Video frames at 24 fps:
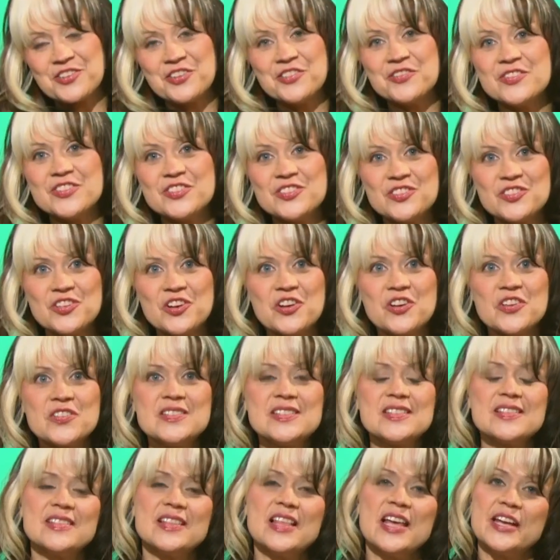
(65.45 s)
service
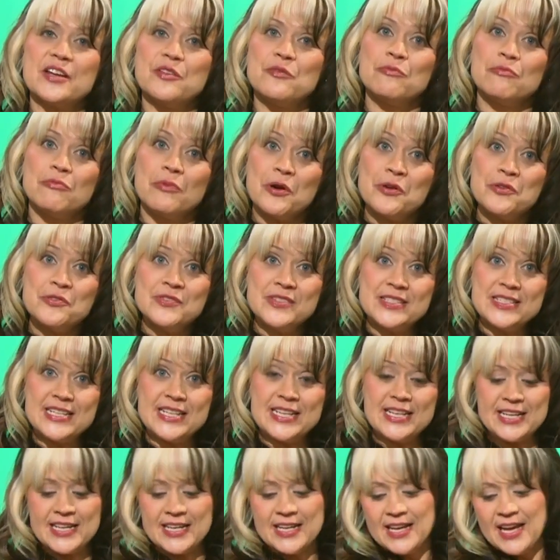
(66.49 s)
dogs like
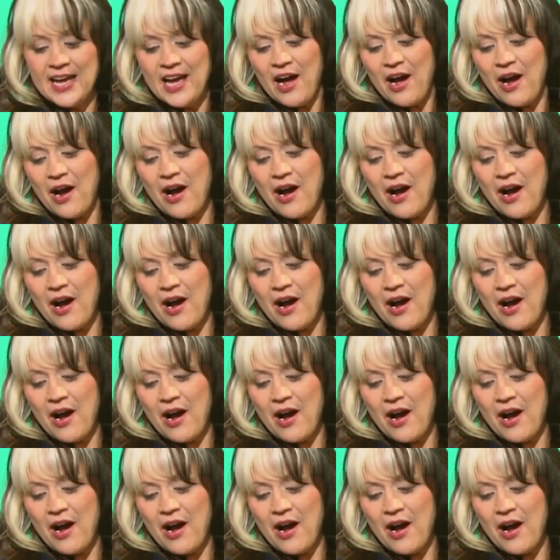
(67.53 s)
Rosie